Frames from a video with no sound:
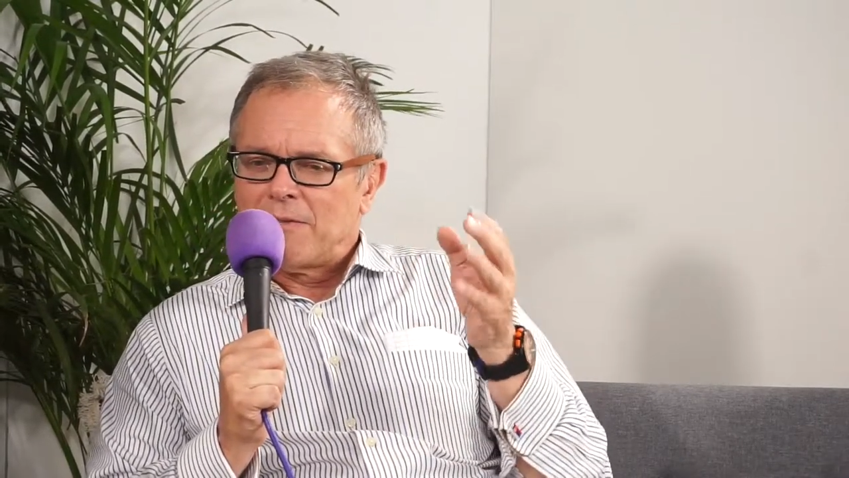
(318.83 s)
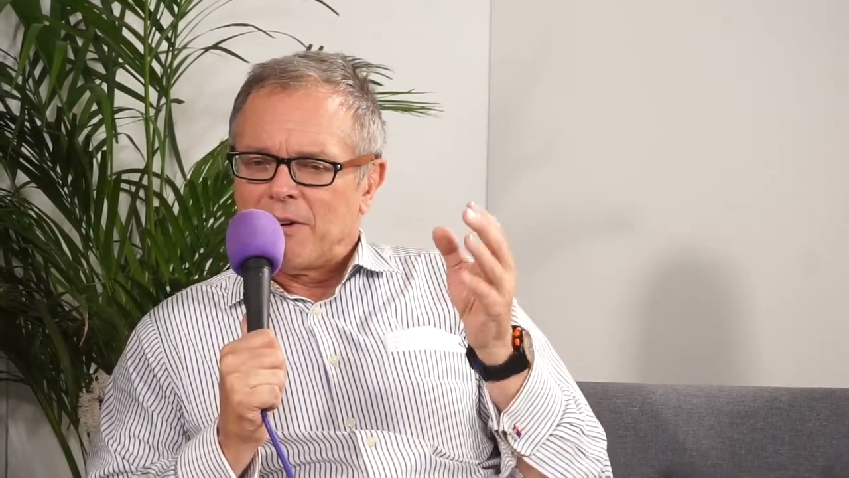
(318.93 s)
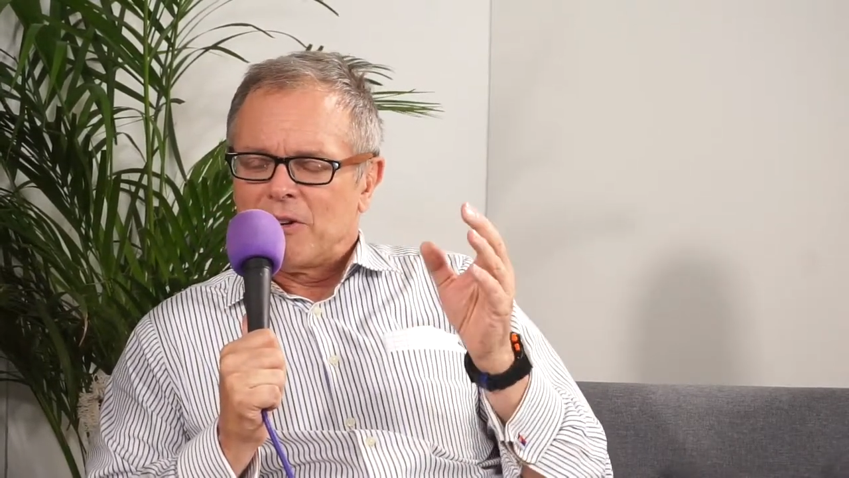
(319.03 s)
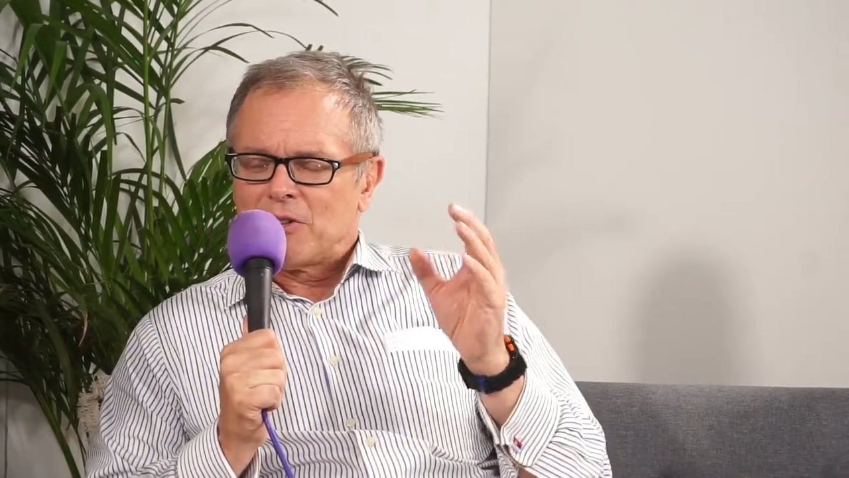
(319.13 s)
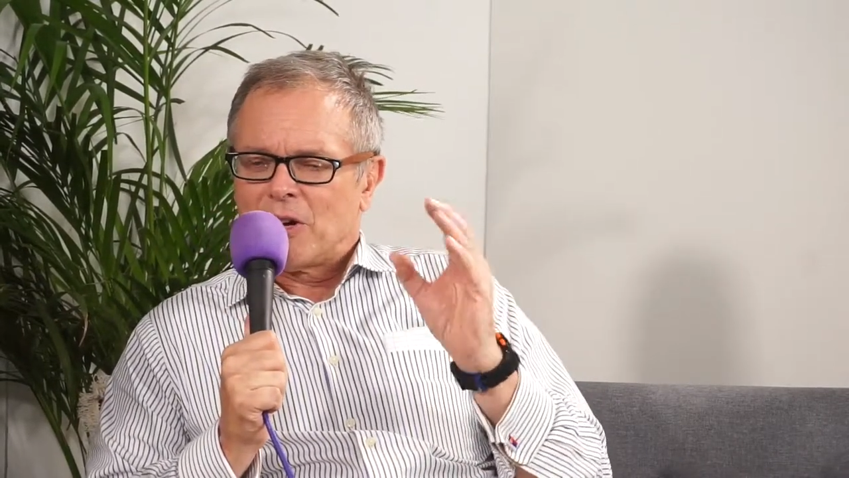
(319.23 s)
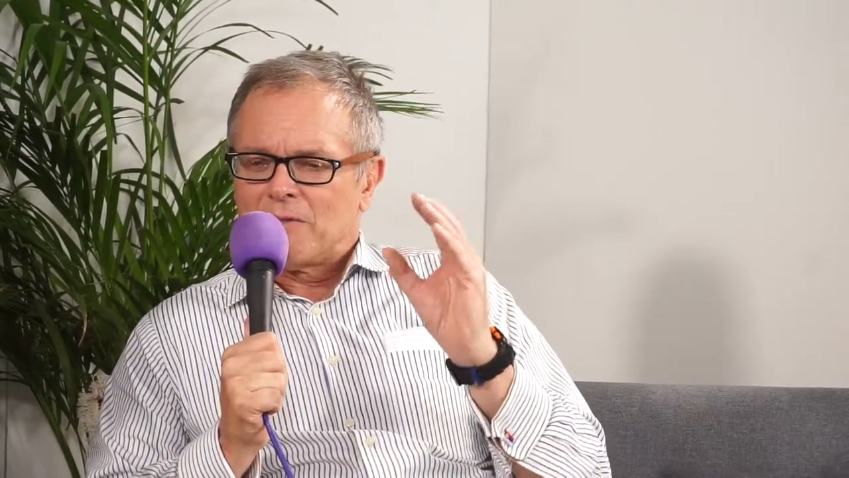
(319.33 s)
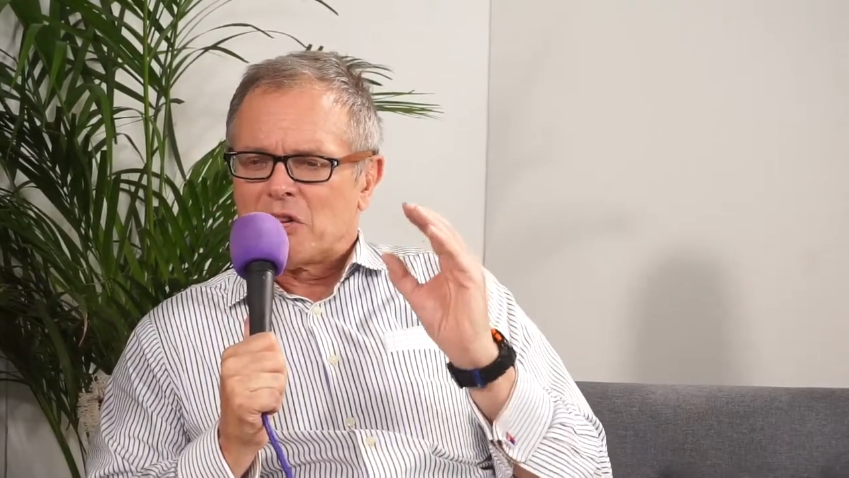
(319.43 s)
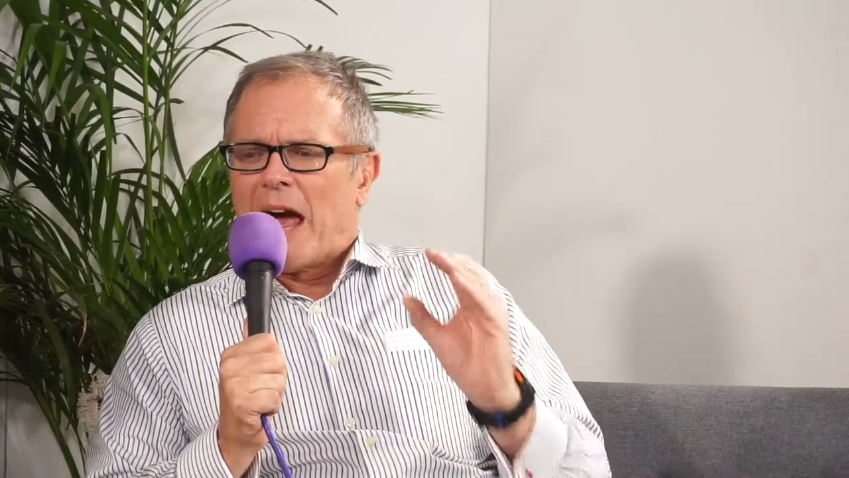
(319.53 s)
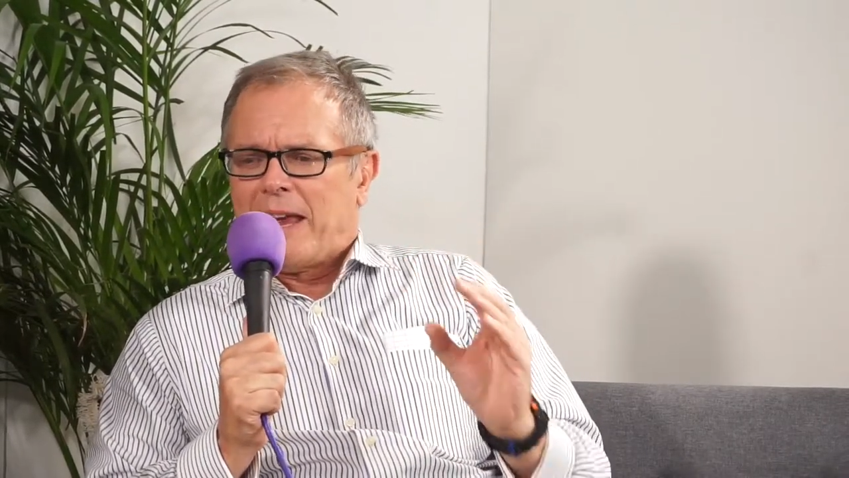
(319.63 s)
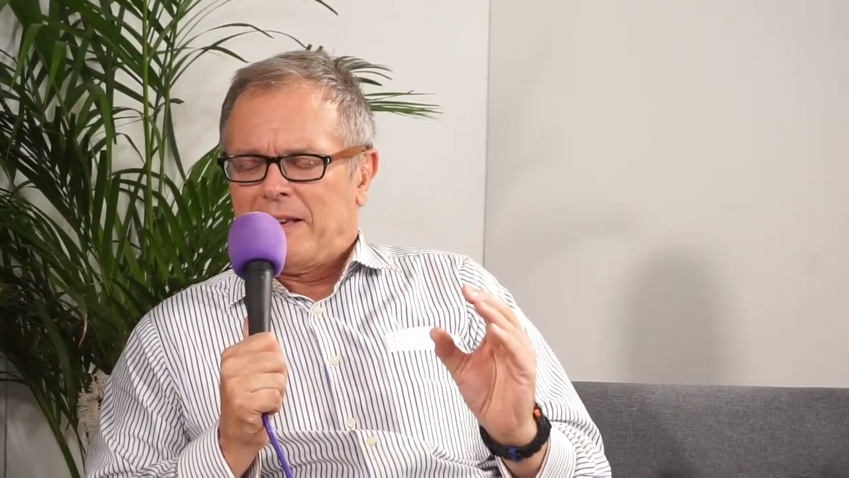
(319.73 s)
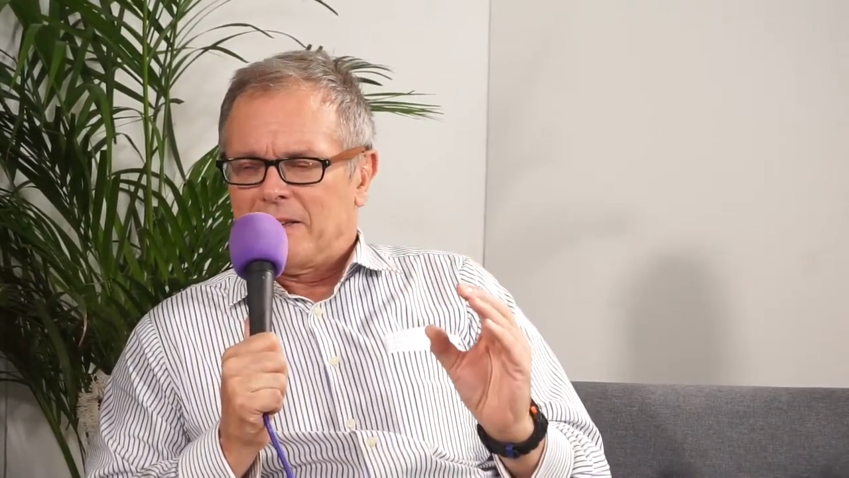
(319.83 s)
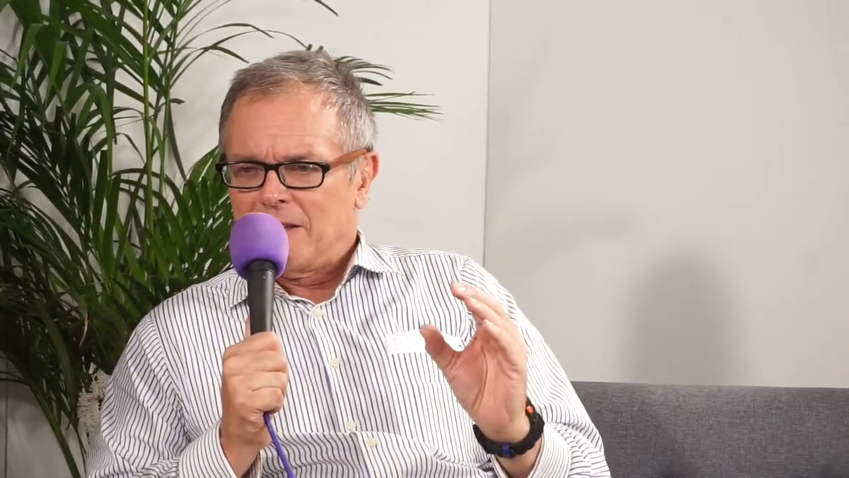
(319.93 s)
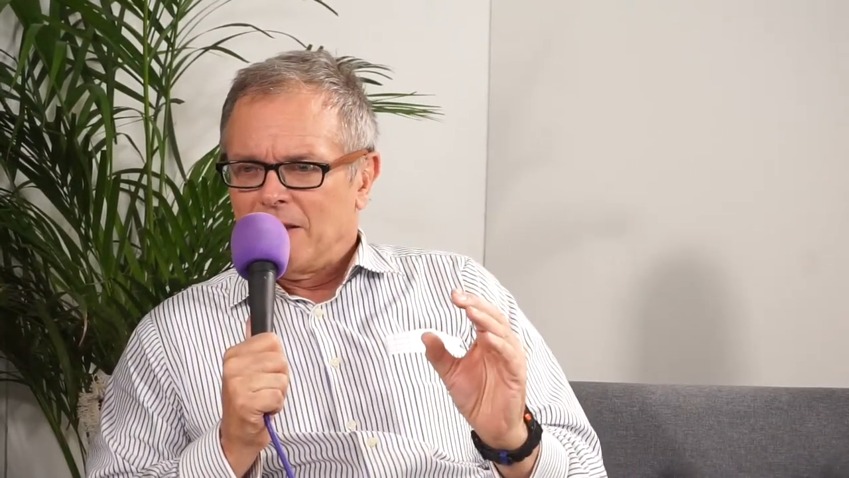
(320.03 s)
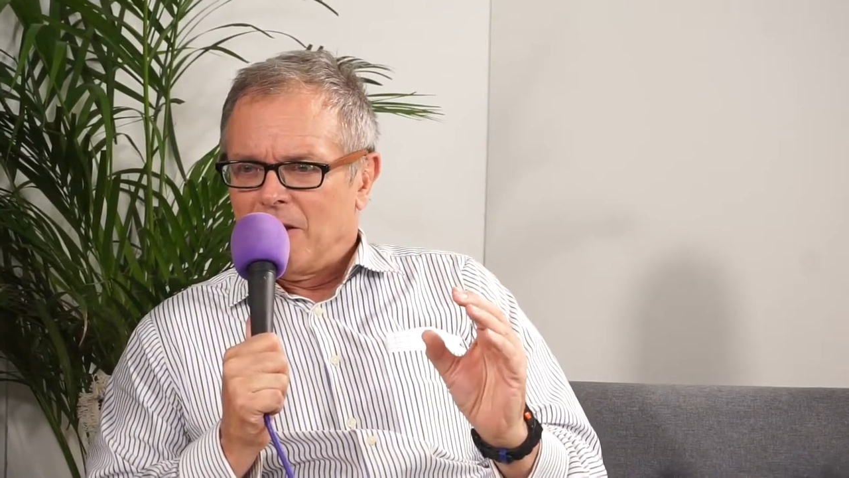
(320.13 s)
a very sort of tight